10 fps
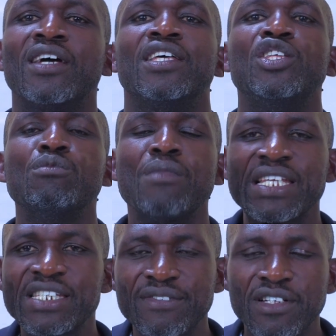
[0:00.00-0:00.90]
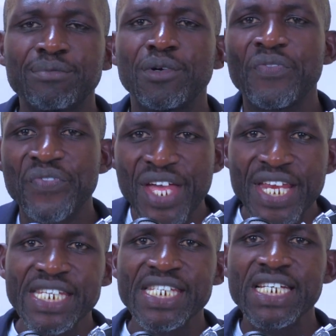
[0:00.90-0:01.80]
You must develop
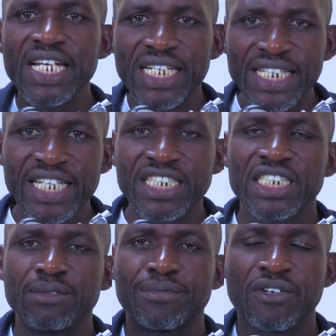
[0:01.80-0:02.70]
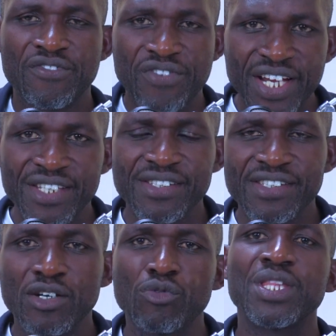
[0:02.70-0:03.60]
authentic leadership
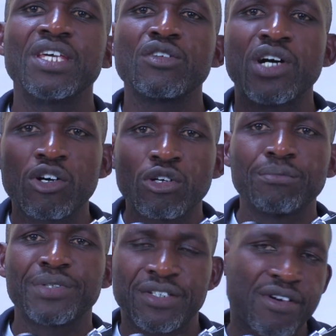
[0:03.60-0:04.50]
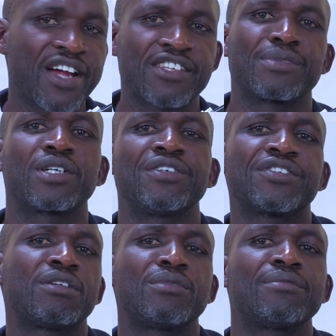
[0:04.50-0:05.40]
friends within your corporate ranks, because
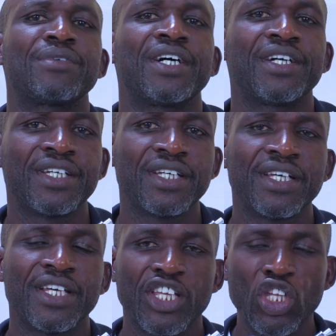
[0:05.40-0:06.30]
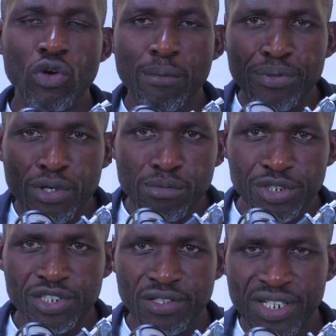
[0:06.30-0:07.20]
remember, your
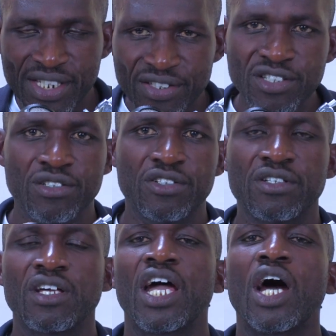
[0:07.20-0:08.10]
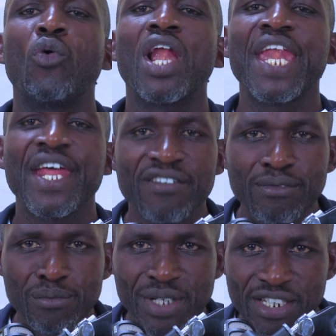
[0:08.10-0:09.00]
promotion decision will never
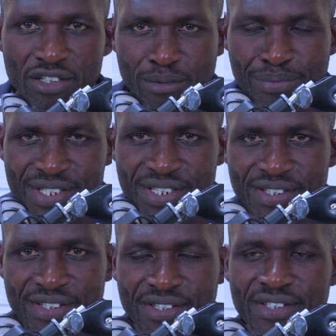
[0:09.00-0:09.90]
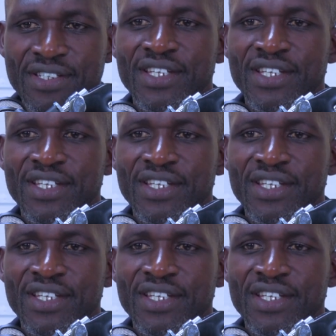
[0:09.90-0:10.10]
be made in your presence.